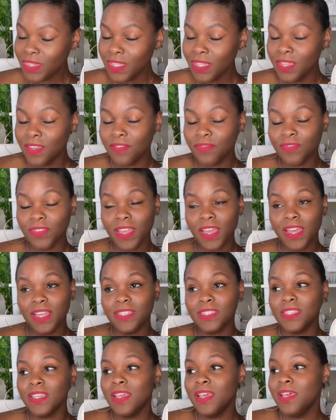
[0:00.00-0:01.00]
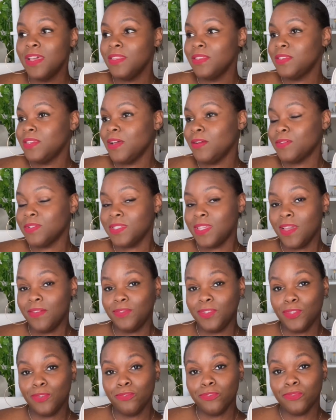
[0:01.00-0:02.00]
If not, then I'll just
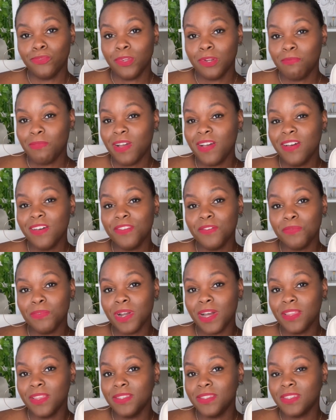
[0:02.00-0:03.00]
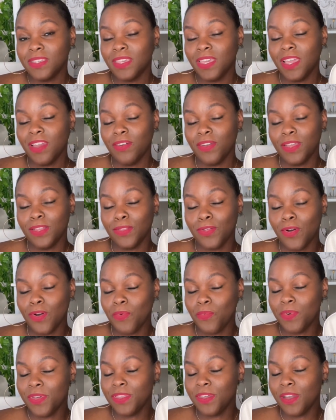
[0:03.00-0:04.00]
have to use one of my other wallets to carry
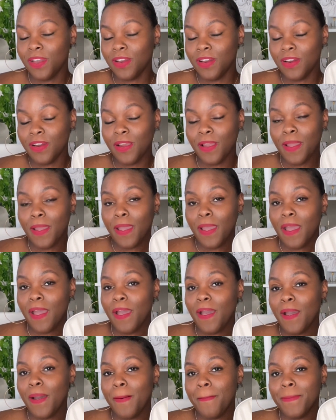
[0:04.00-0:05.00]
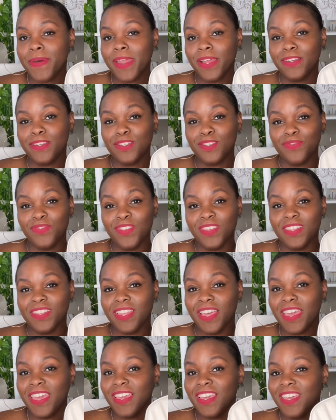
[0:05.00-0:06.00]
along with her. But I just feel
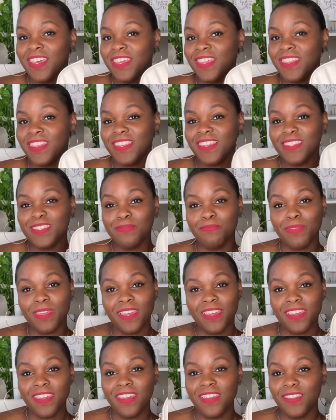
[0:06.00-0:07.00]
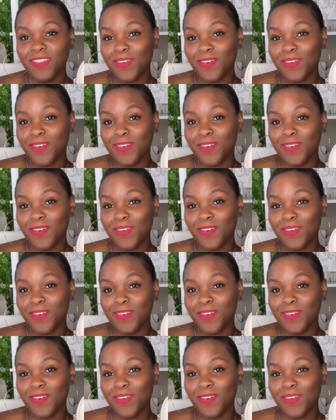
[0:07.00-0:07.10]
like this bag,